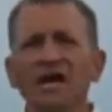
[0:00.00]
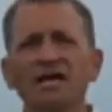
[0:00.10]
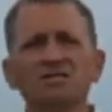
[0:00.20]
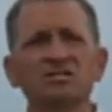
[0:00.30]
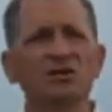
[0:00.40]

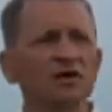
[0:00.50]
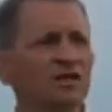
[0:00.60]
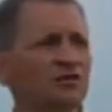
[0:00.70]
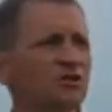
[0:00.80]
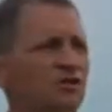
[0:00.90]
And so I
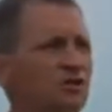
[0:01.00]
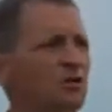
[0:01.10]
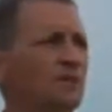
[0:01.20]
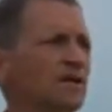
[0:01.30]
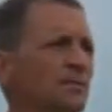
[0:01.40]
think there
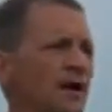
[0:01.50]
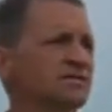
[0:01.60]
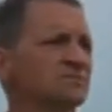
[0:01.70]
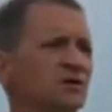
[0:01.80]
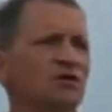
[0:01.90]
could be a
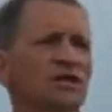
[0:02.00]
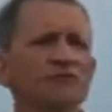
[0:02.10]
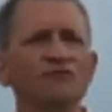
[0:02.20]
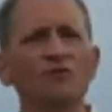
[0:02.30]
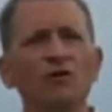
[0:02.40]

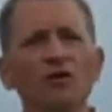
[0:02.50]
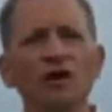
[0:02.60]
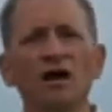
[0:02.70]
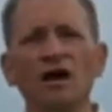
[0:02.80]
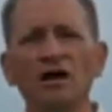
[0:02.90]
possibility
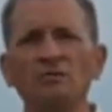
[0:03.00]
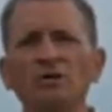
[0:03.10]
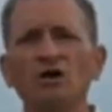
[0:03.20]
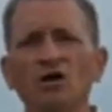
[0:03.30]
for